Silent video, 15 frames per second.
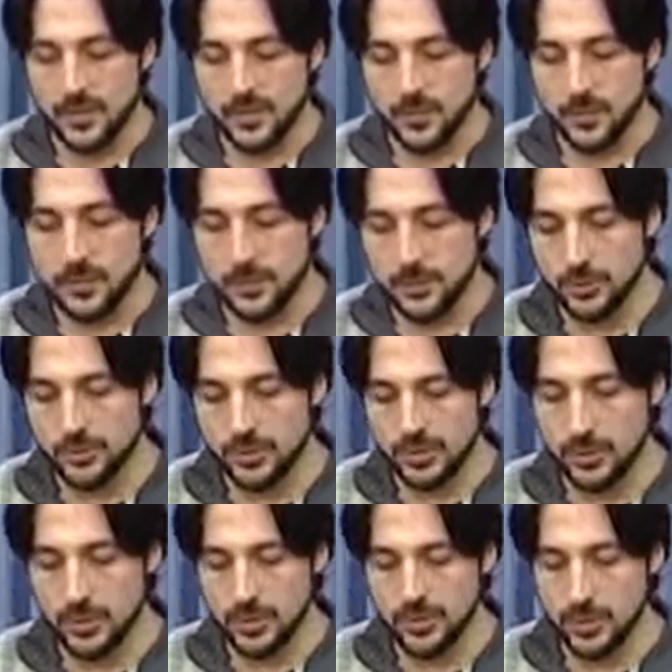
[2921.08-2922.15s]
When you
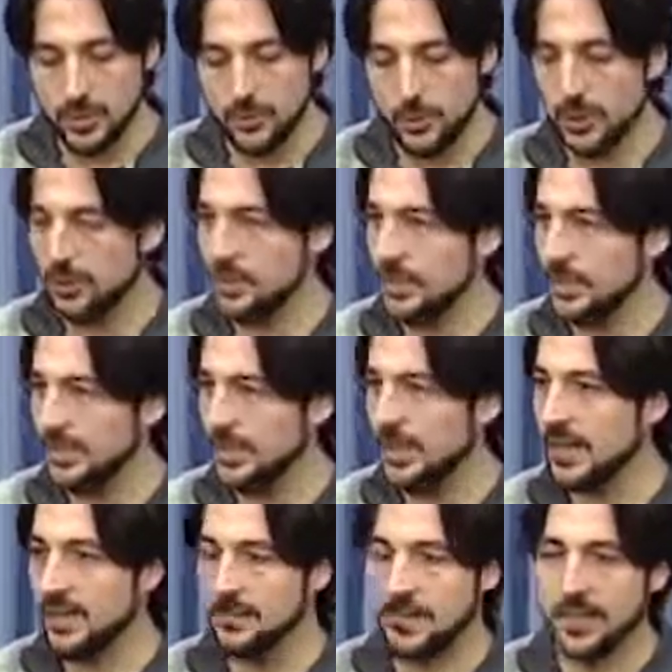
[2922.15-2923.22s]
see what they wrote in the
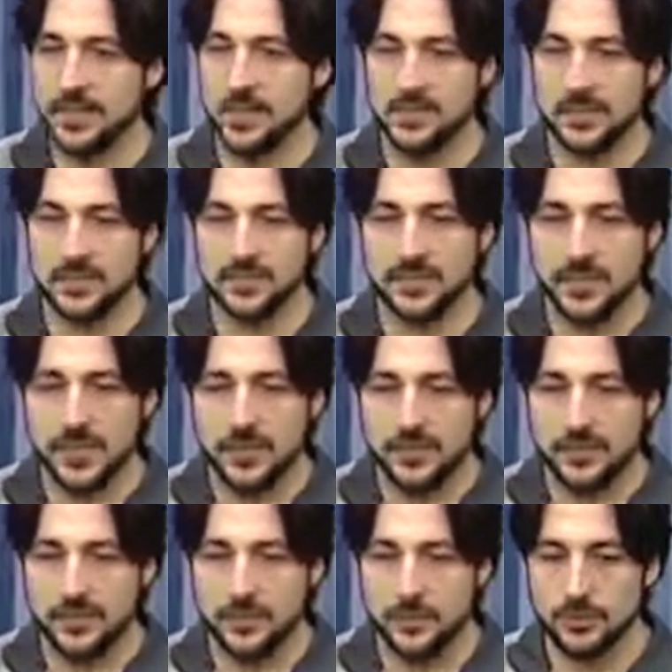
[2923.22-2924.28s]
Mahatma letters,
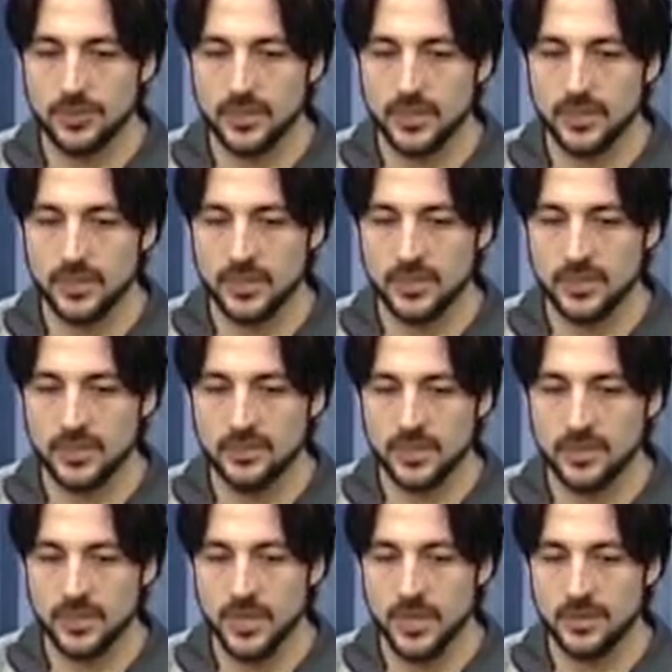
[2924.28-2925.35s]
those are teachings
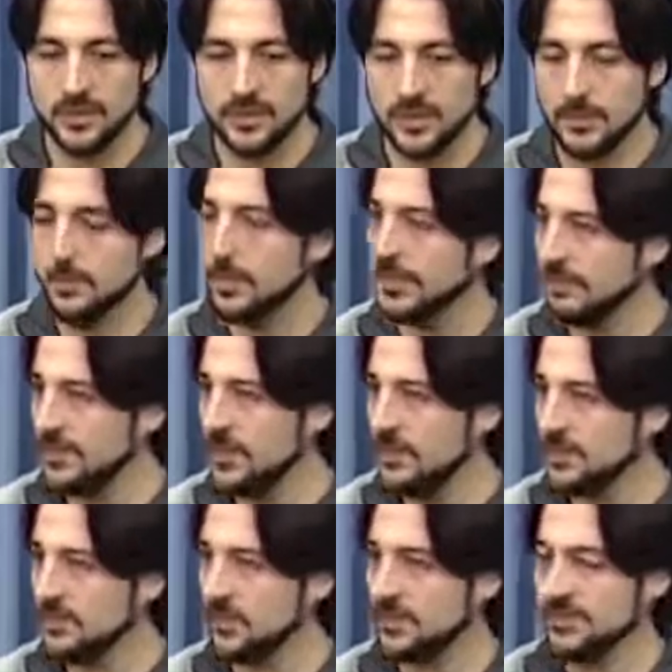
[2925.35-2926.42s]
that are deeply
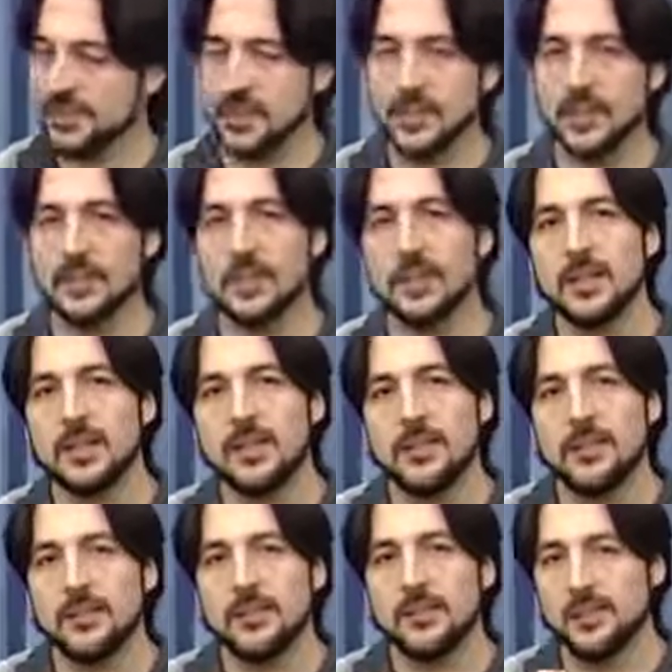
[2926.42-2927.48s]
philosophical,
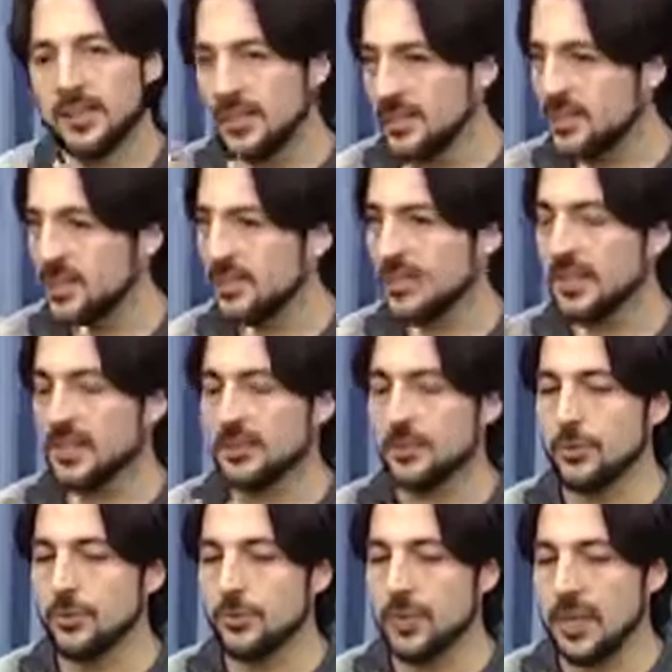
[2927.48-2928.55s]
very difficult
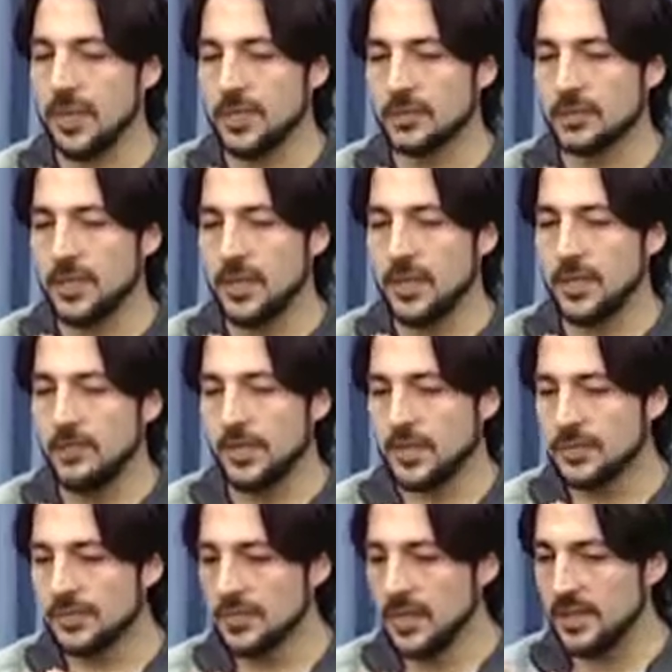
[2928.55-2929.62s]
to grasp,
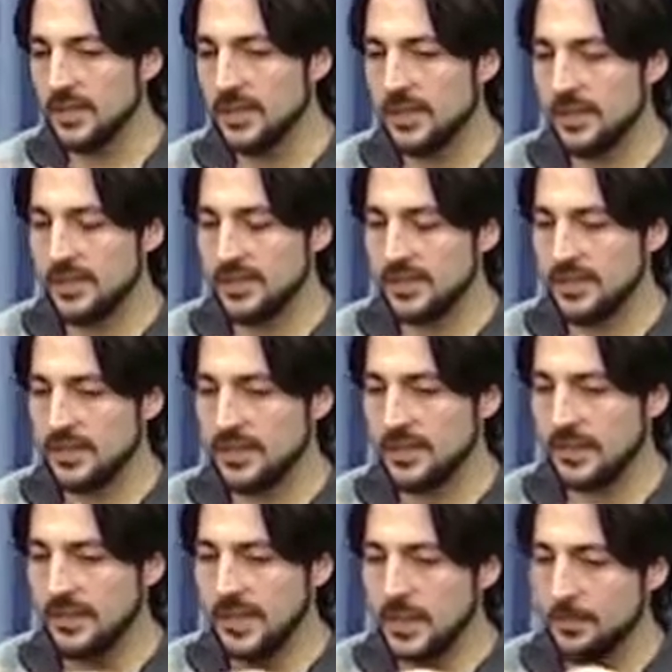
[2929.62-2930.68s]
because the idea is that
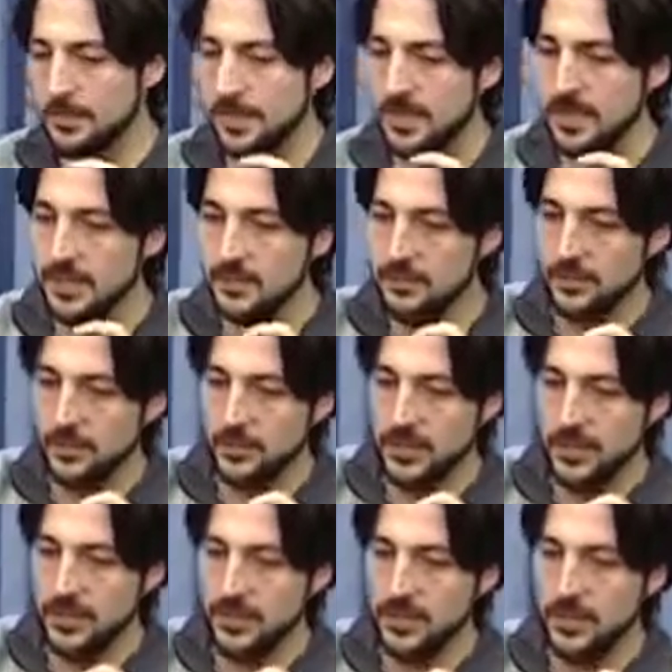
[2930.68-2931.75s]
they appeal
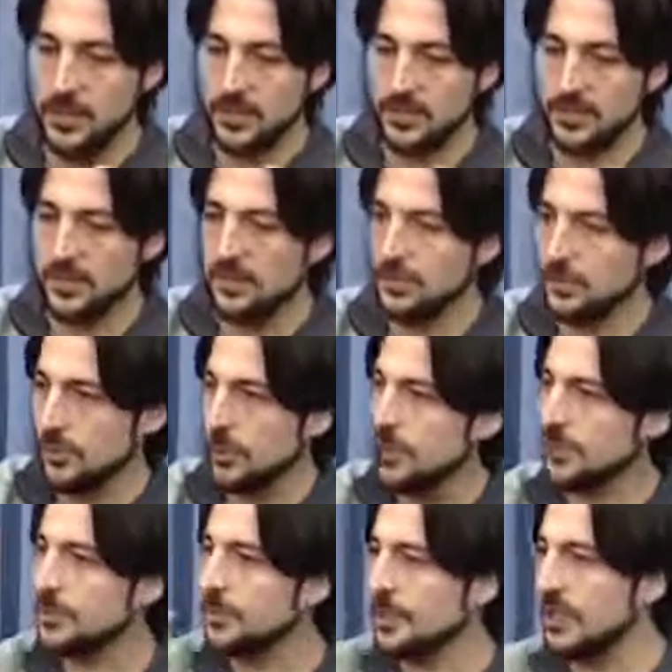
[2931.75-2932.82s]
to our
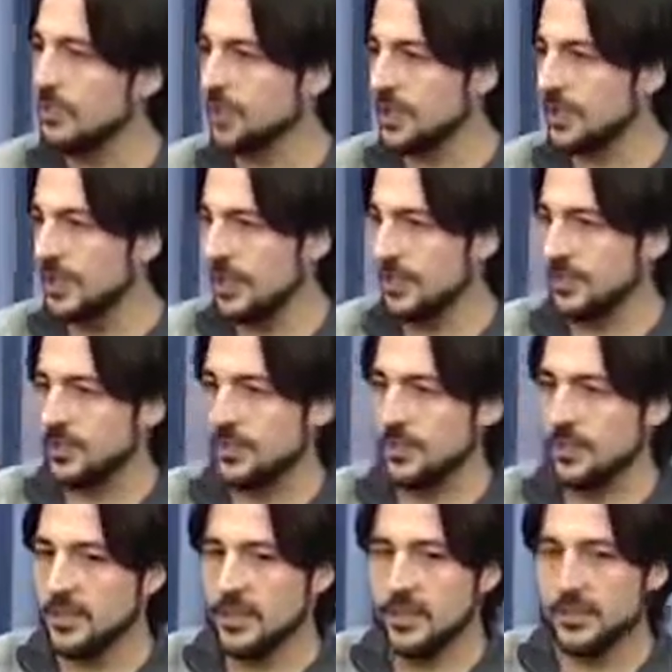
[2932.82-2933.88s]
spiritual nature.
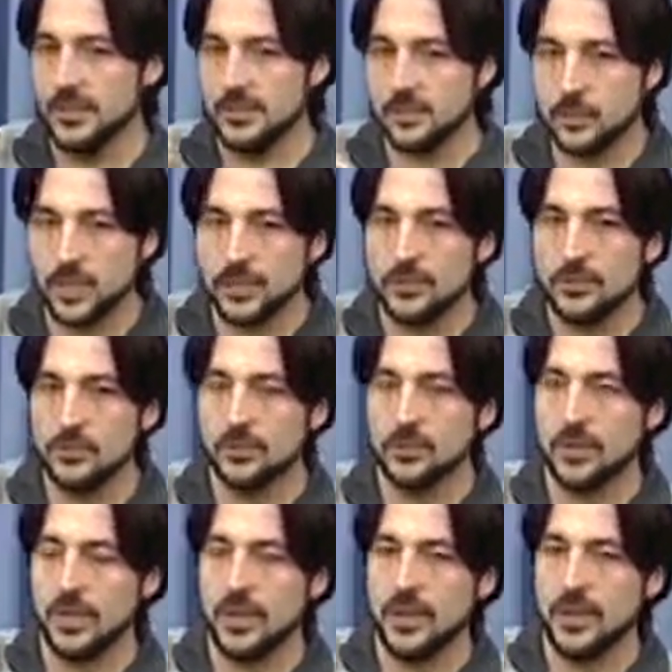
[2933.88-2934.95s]
They try
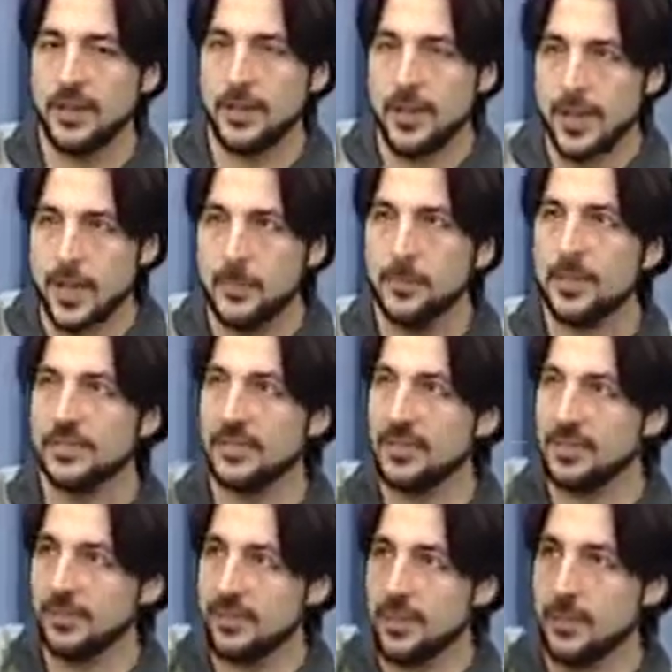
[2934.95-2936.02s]
to help us
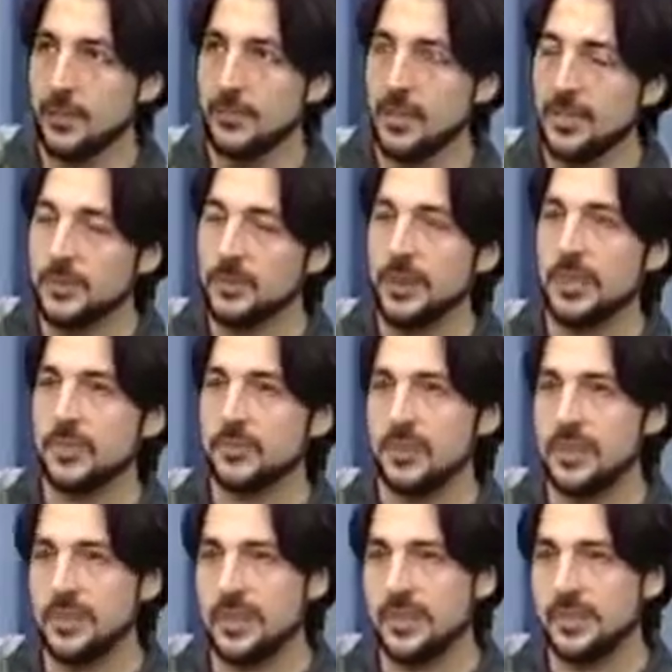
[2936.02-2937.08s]
develop the
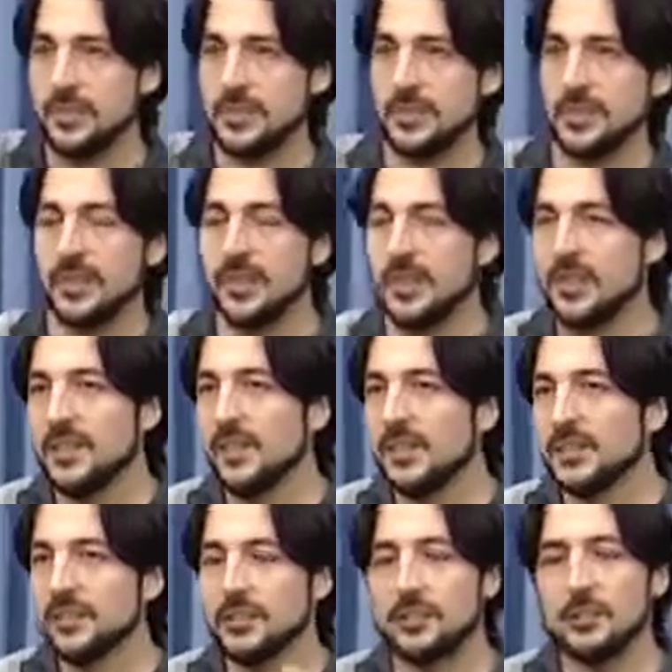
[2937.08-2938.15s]
spiritual nature.
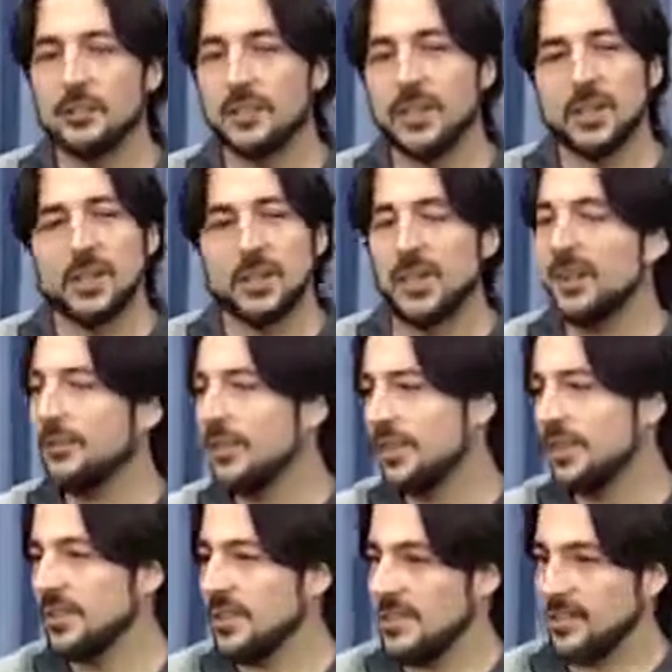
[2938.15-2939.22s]
So
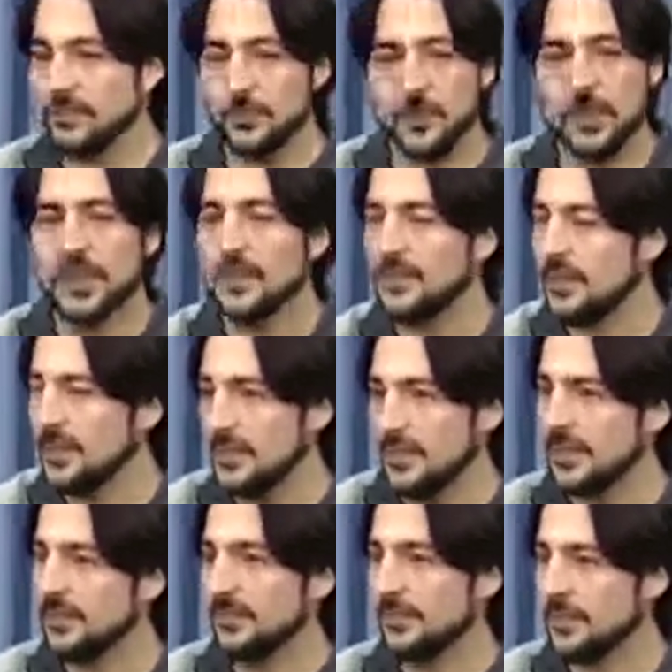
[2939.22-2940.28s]
everything else, we can
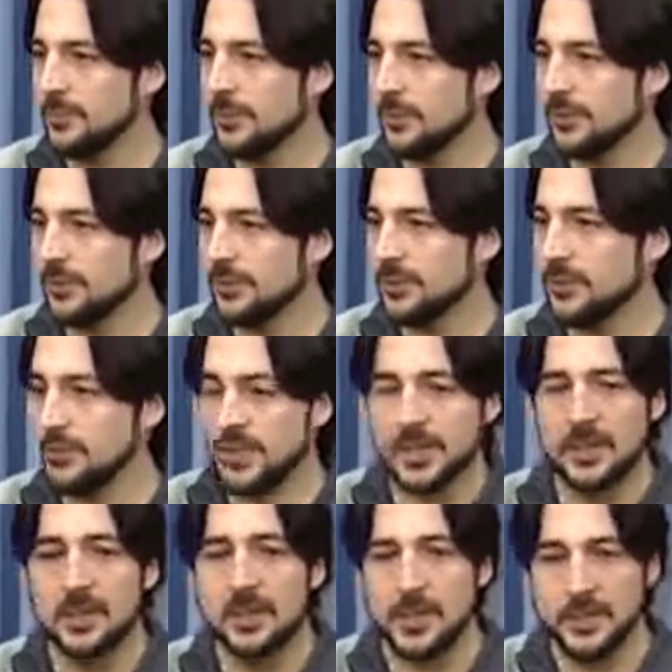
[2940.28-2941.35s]
learn it from books, we
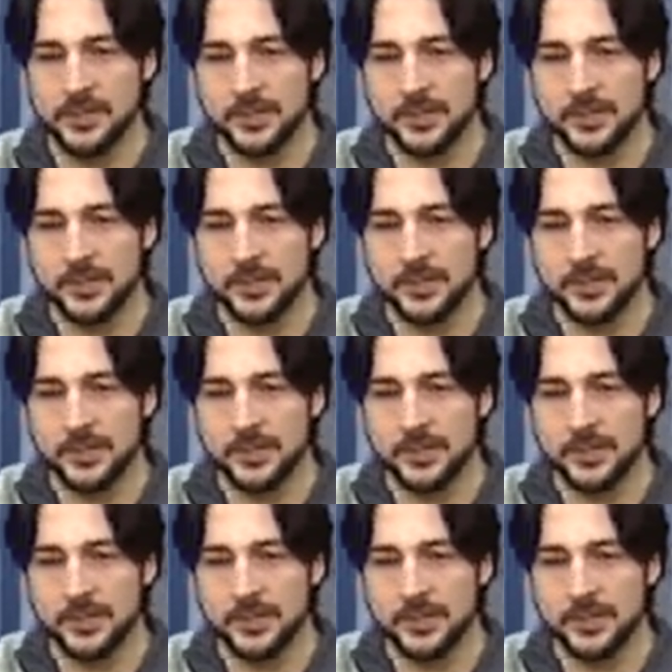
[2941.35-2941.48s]
can learn